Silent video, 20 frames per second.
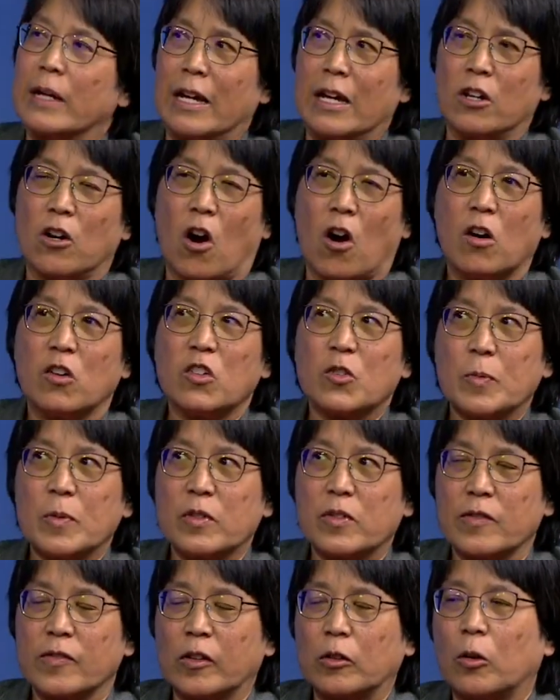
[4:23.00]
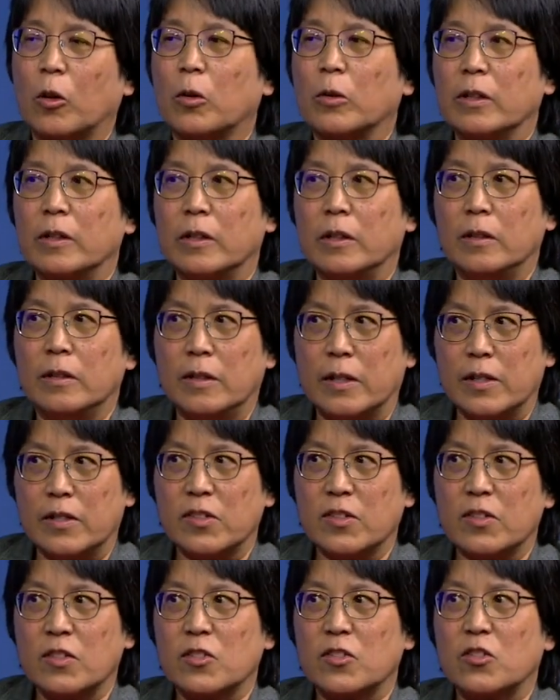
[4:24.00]
again, our specific role at
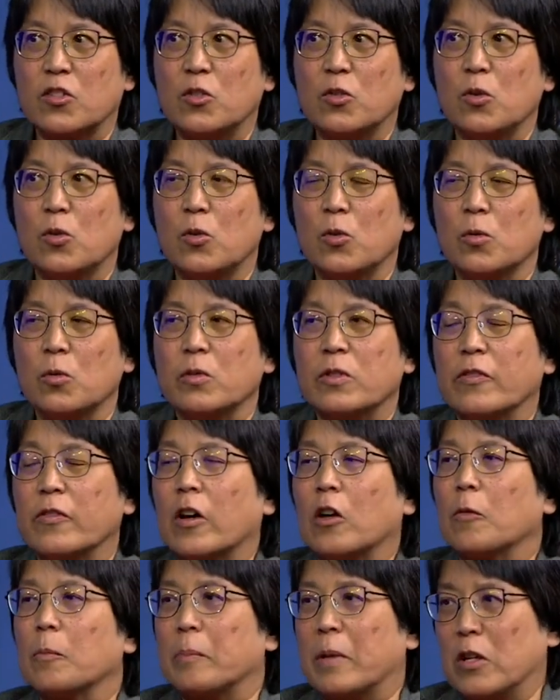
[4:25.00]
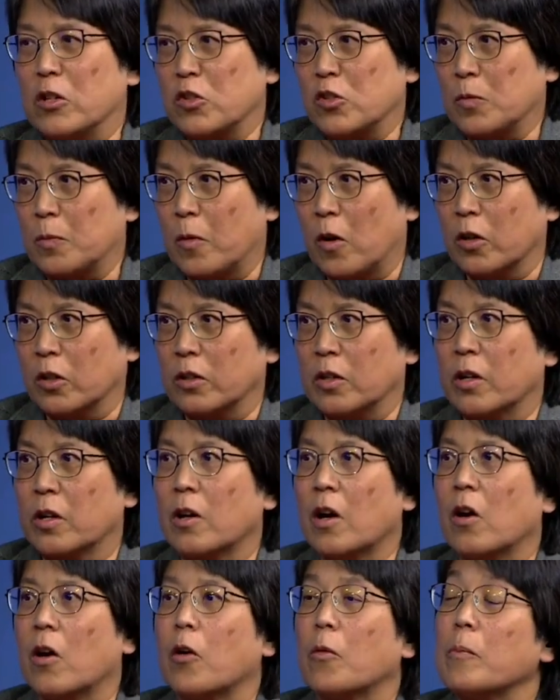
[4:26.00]
NIST is to develop benchmark
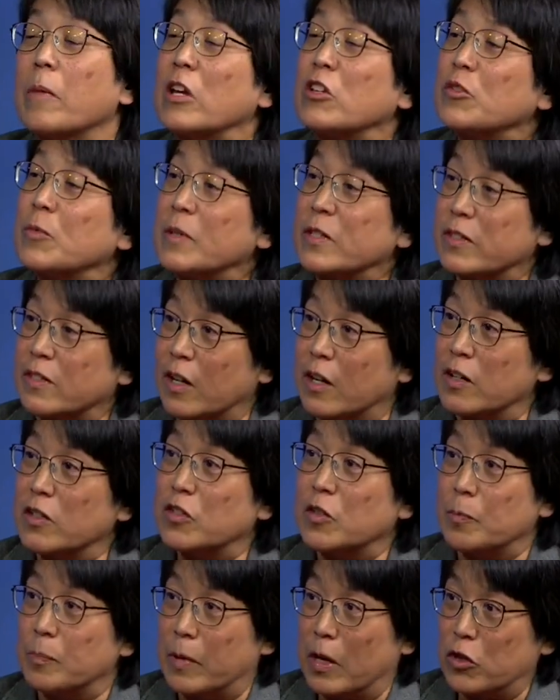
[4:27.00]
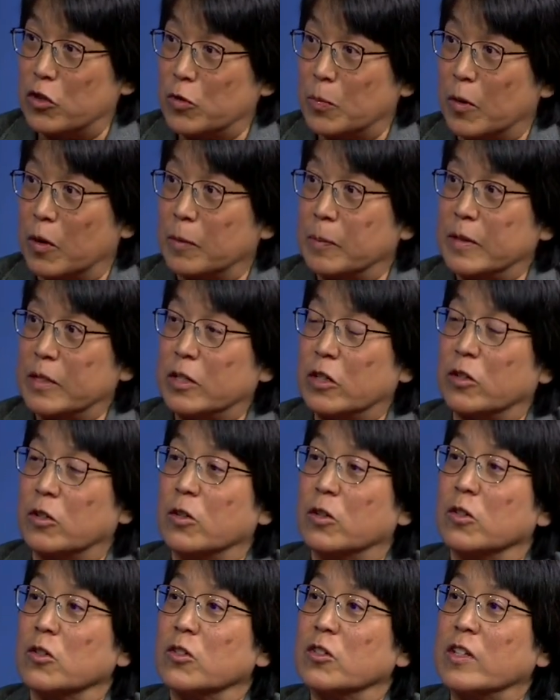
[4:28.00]
uh, measurement science and benchmark
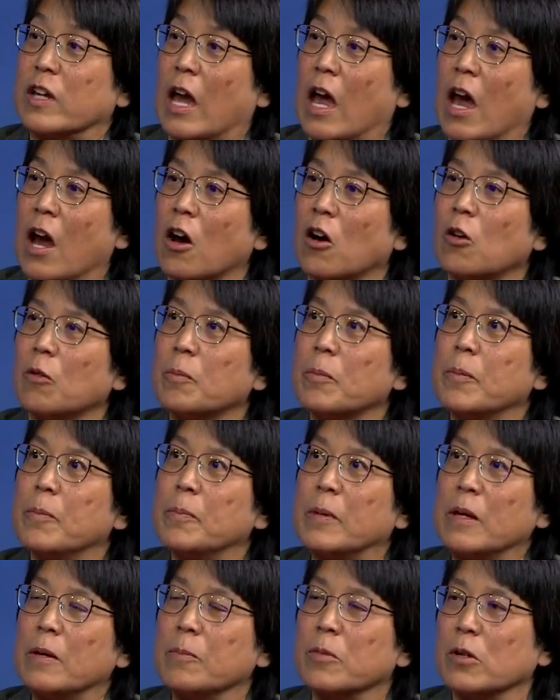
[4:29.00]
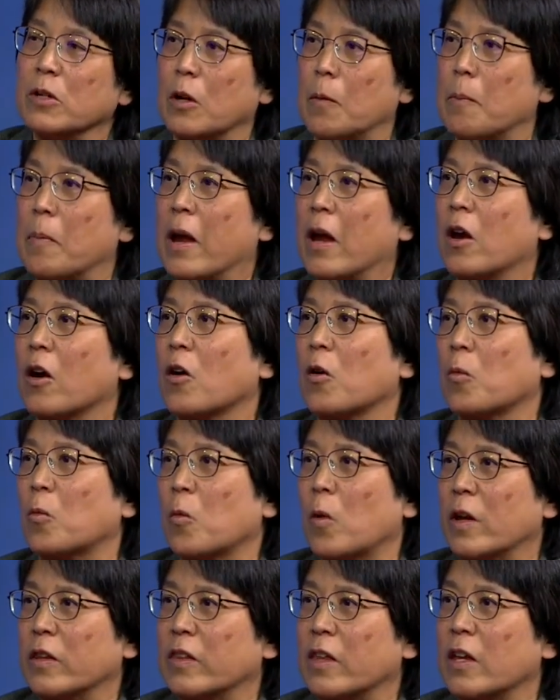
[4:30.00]
materials to help people compare
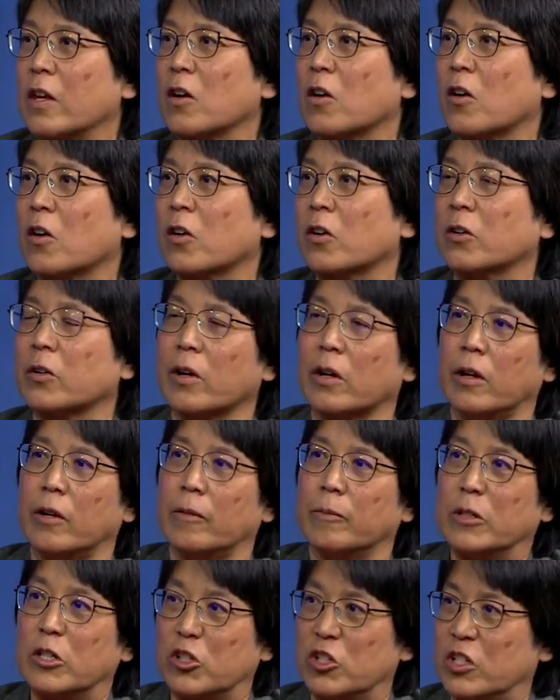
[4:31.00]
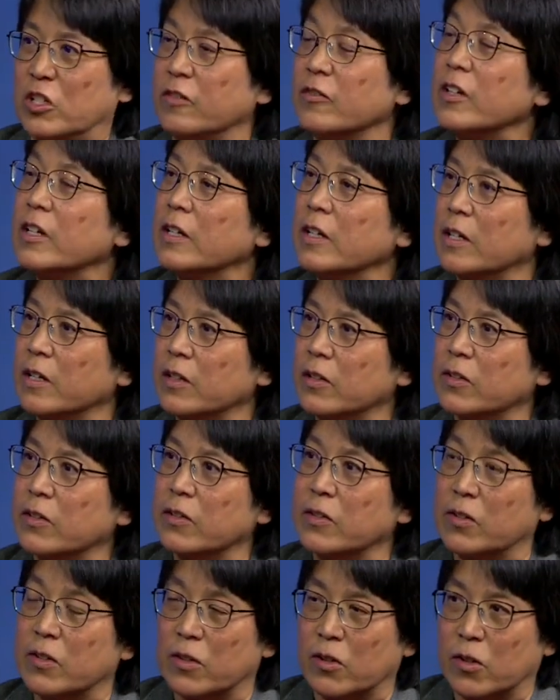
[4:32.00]
what they are um, achieving
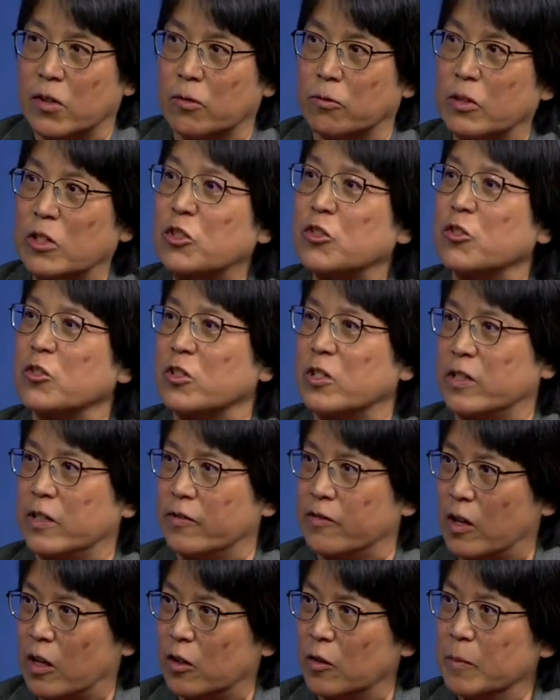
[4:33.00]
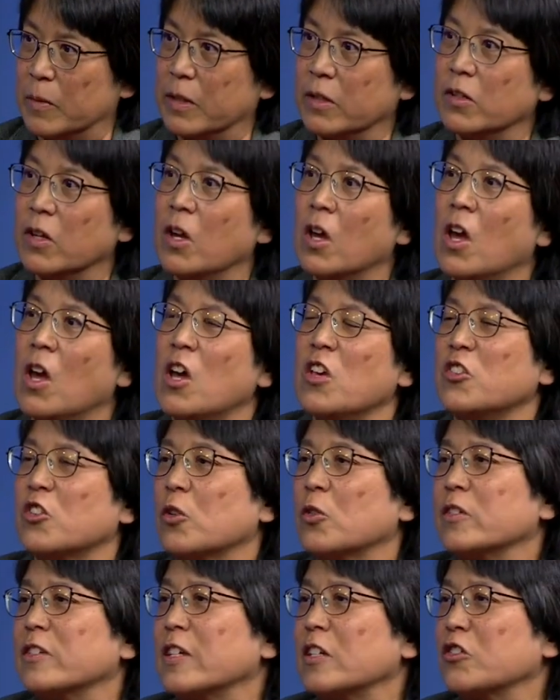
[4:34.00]
in the research and development.
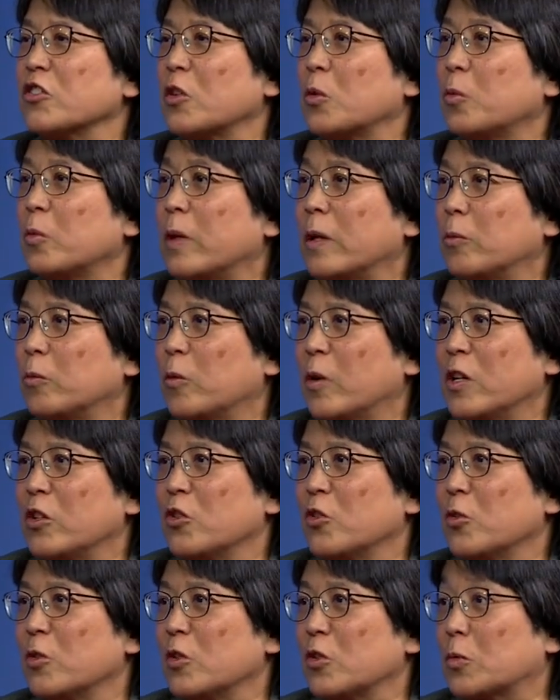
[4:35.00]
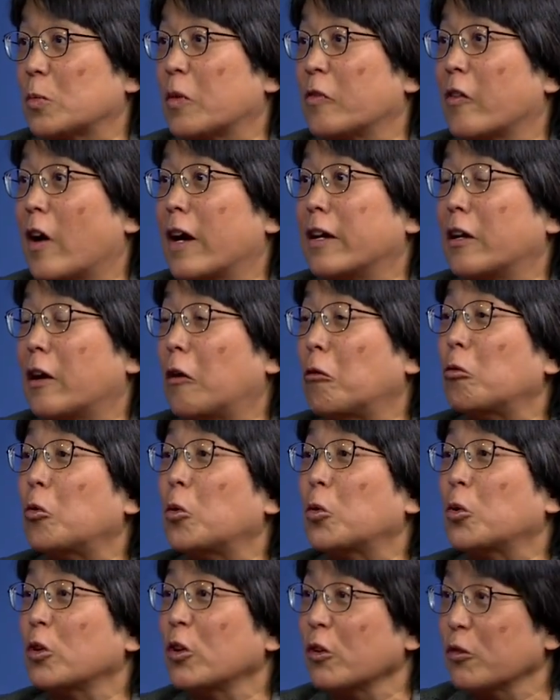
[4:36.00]
So essentially what we do is provide a
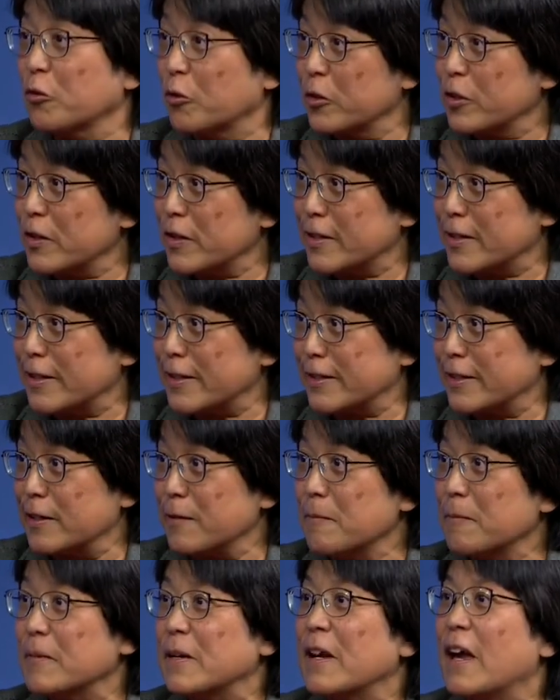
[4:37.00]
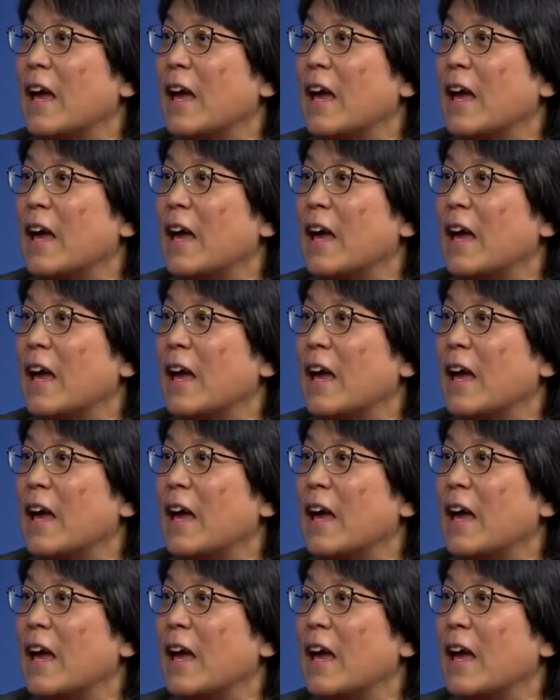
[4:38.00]
ruler for this system,